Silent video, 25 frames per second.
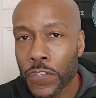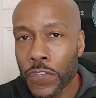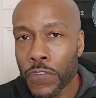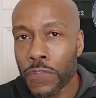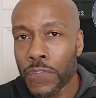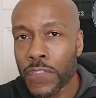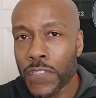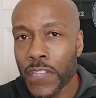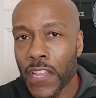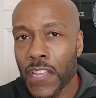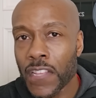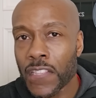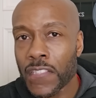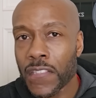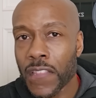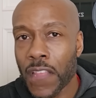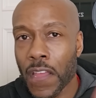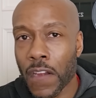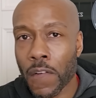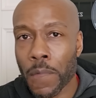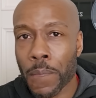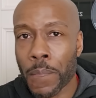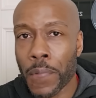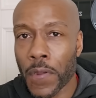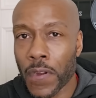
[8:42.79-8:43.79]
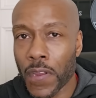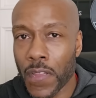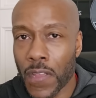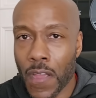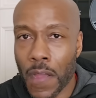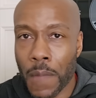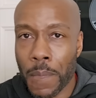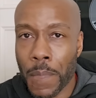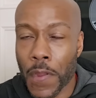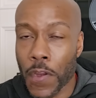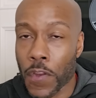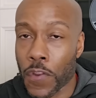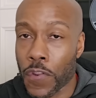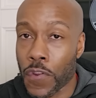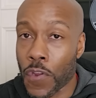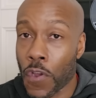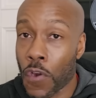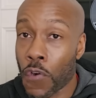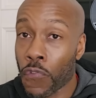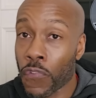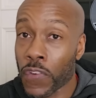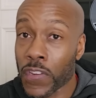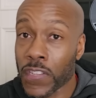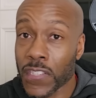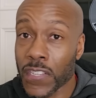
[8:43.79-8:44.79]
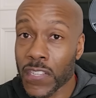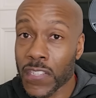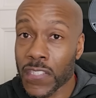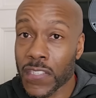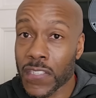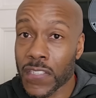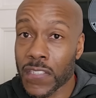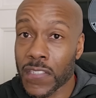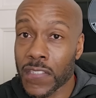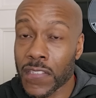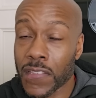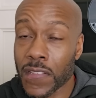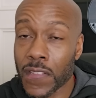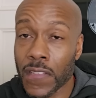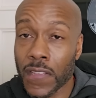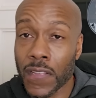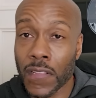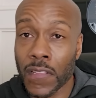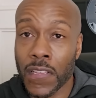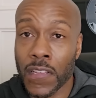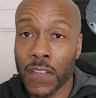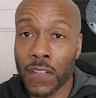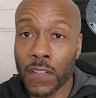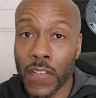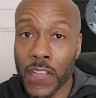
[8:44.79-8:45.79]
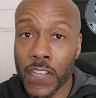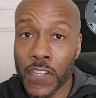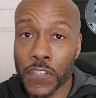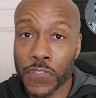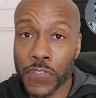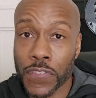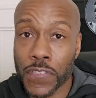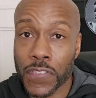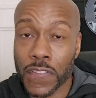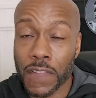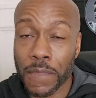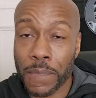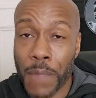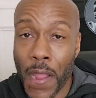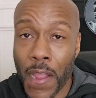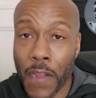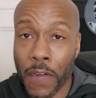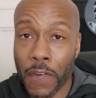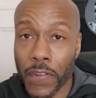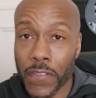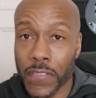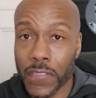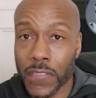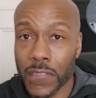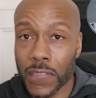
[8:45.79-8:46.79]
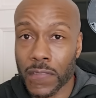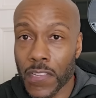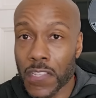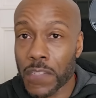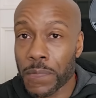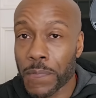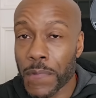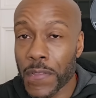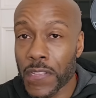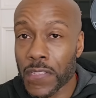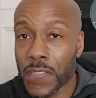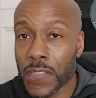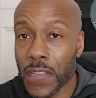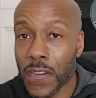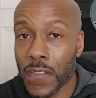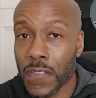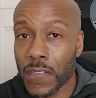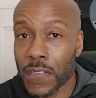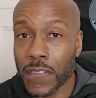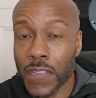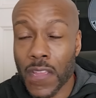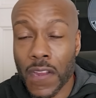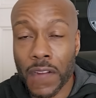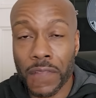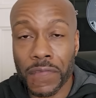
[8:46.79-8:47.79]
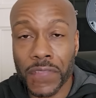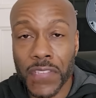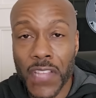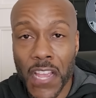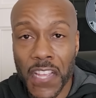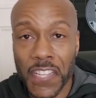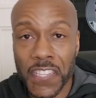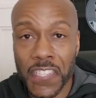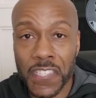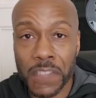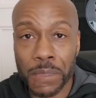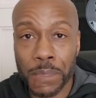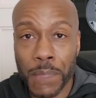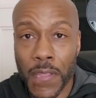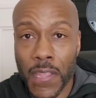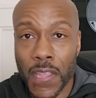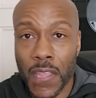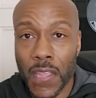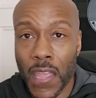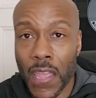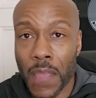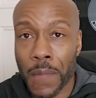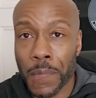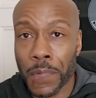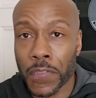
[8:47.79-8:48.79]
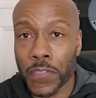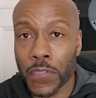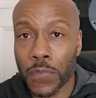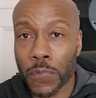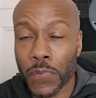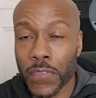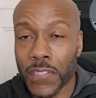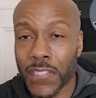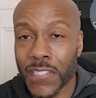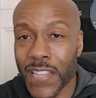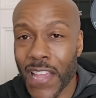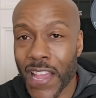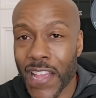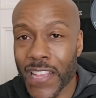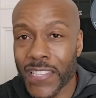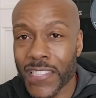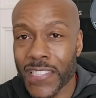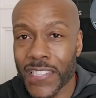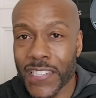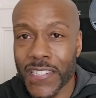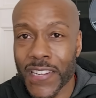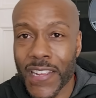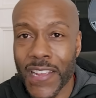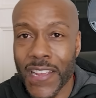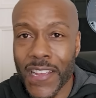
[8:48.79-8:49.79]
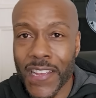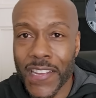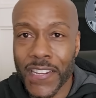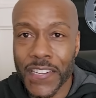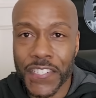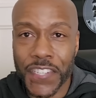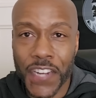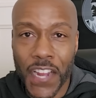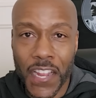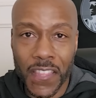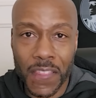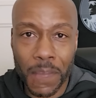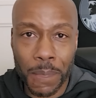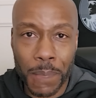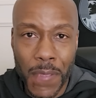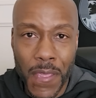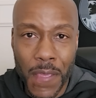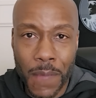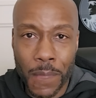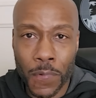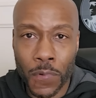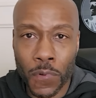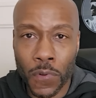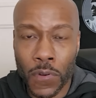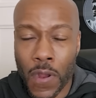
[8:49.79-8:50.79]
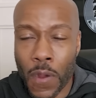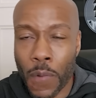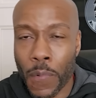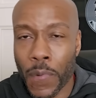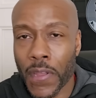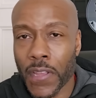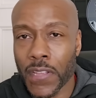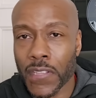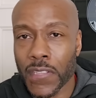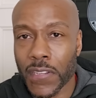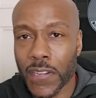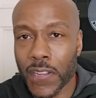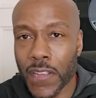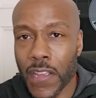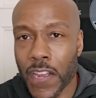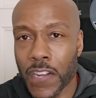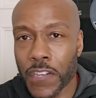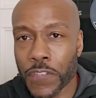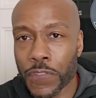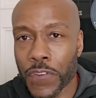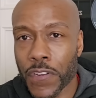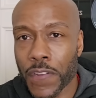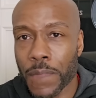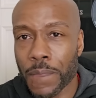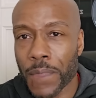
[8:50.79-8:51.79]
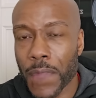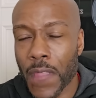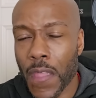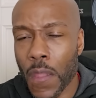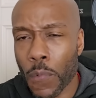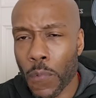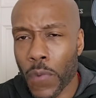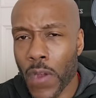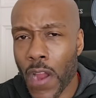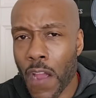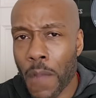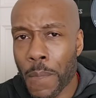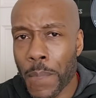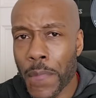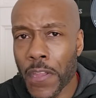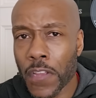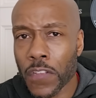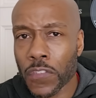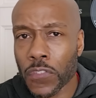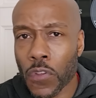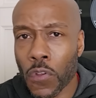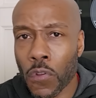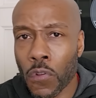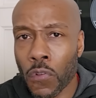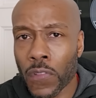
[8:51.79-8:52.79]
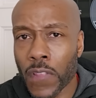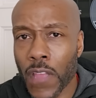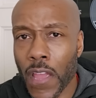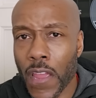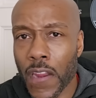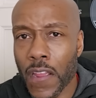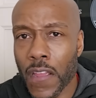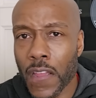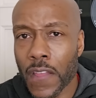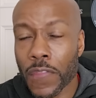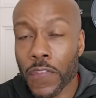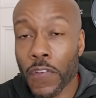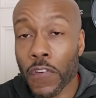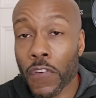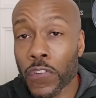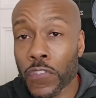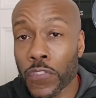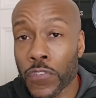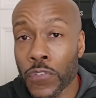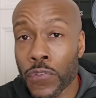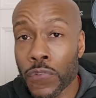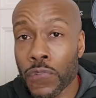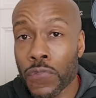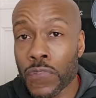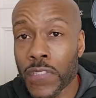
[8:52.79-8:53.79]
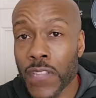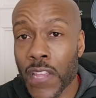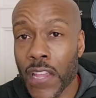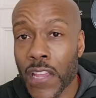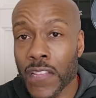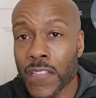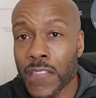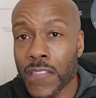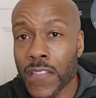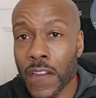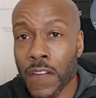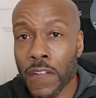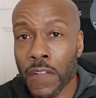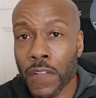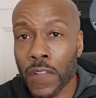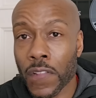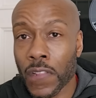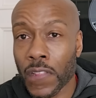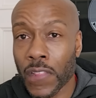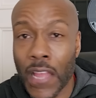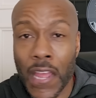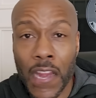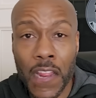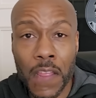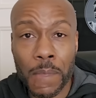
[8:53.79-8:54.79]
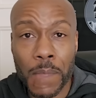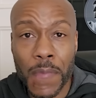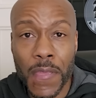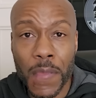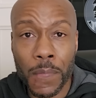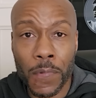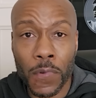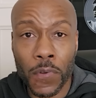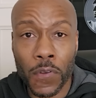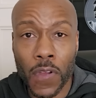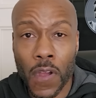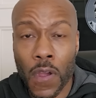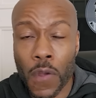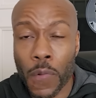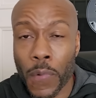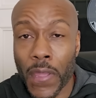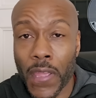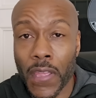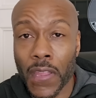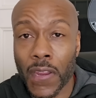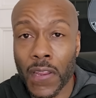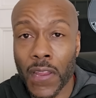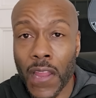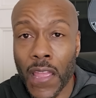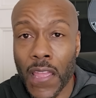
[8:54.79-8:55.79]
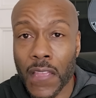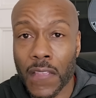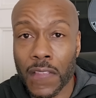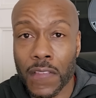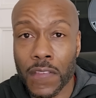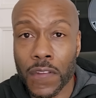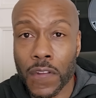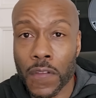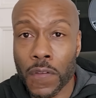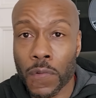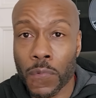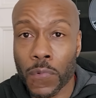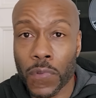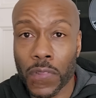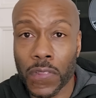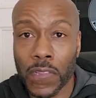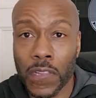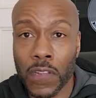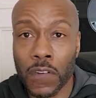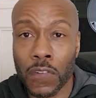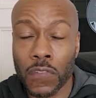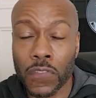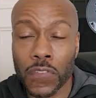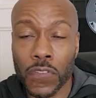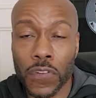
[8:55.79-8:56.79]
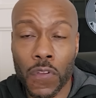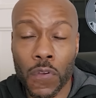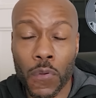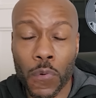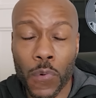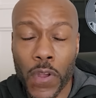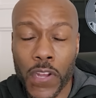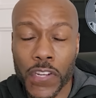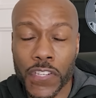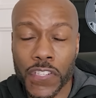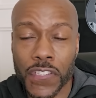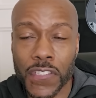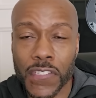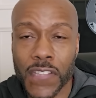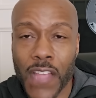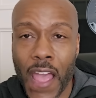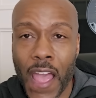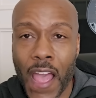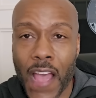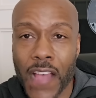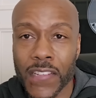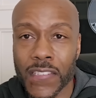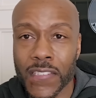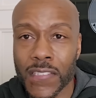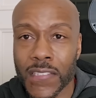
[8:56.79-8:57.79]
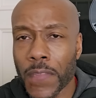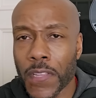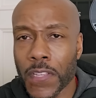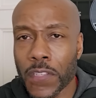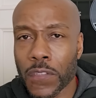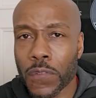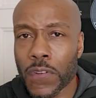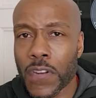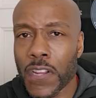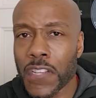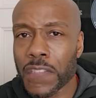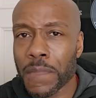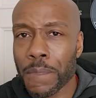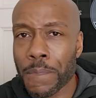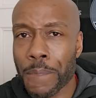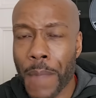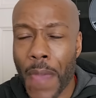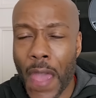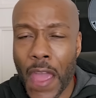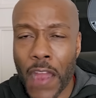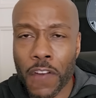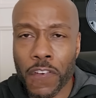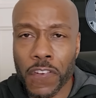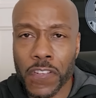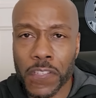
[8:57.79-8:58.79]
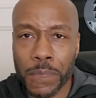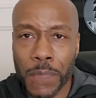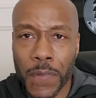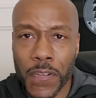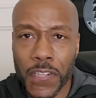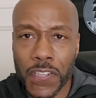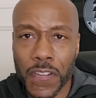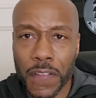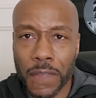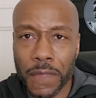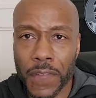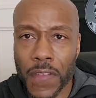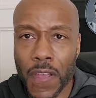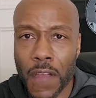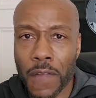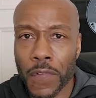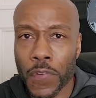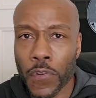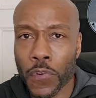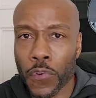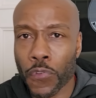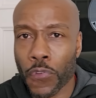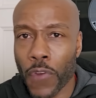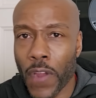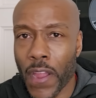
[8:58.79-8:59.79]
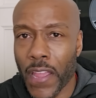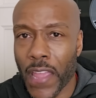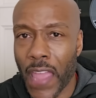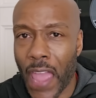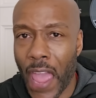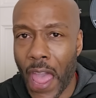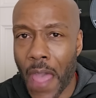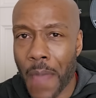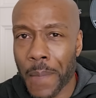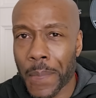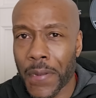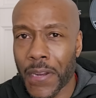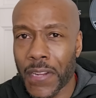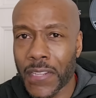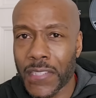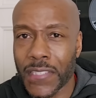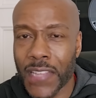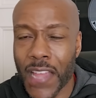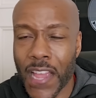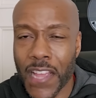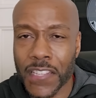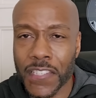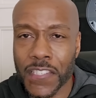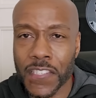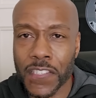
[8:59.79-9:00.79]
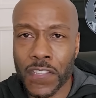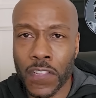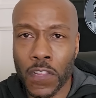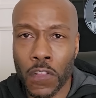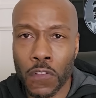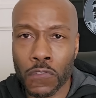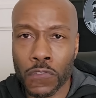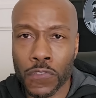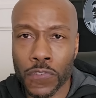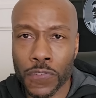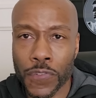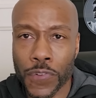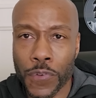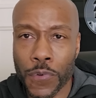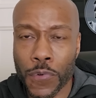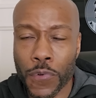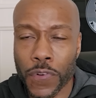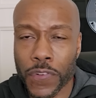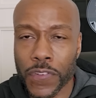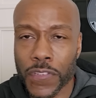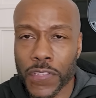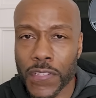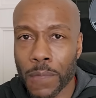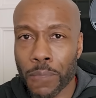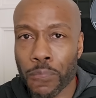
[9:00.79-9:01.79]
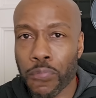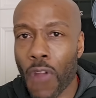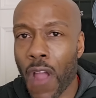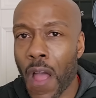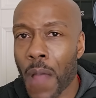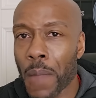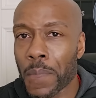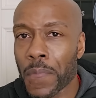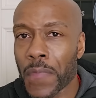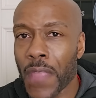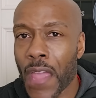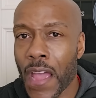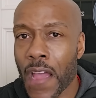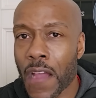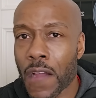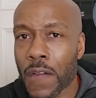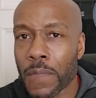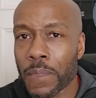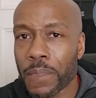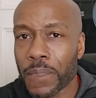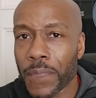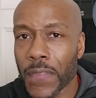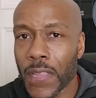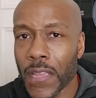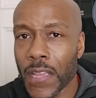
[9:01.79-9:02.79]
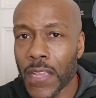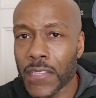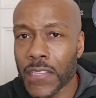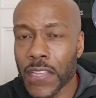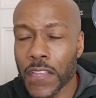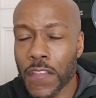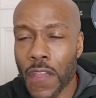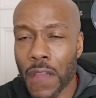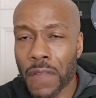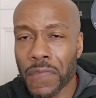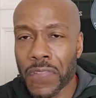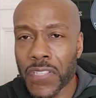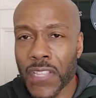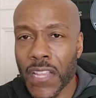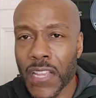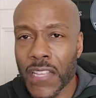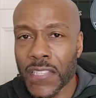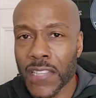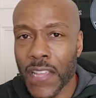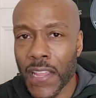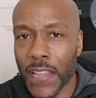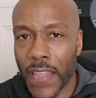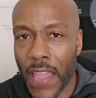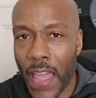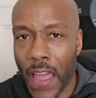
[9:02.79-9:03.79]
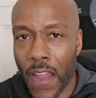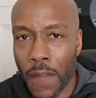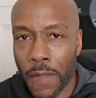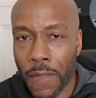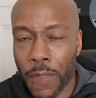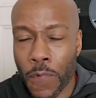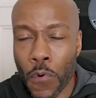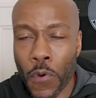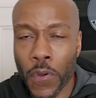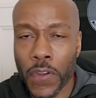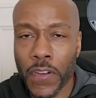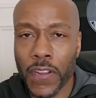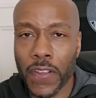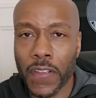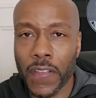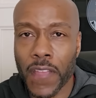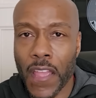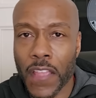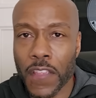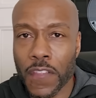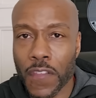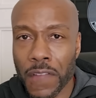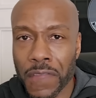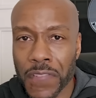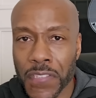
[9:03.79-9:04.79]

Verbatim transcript: Two states that are putting up no resistance to the illegal entrance of migrants. This means that instead of Texas being able to assess and check the people going into the country, we're now being told that there are two states that are letting people go in, like, you know, with little to no questions asked. So it doesn't matter as much if Governor Greg Abbott in Texas closed their doors. The problem now is that you have states like California and you